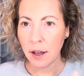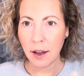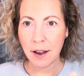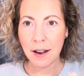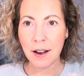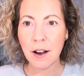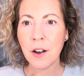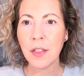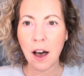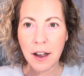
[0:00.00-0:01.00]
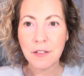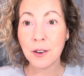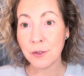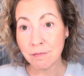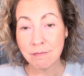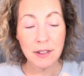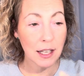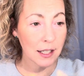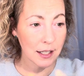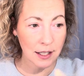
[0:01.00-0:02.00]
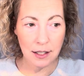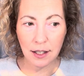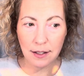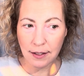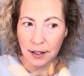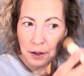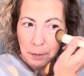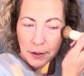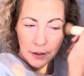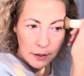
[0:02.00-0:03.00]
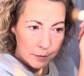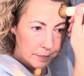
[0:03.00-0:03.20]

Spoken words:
on the iPhone than it does in the mirror.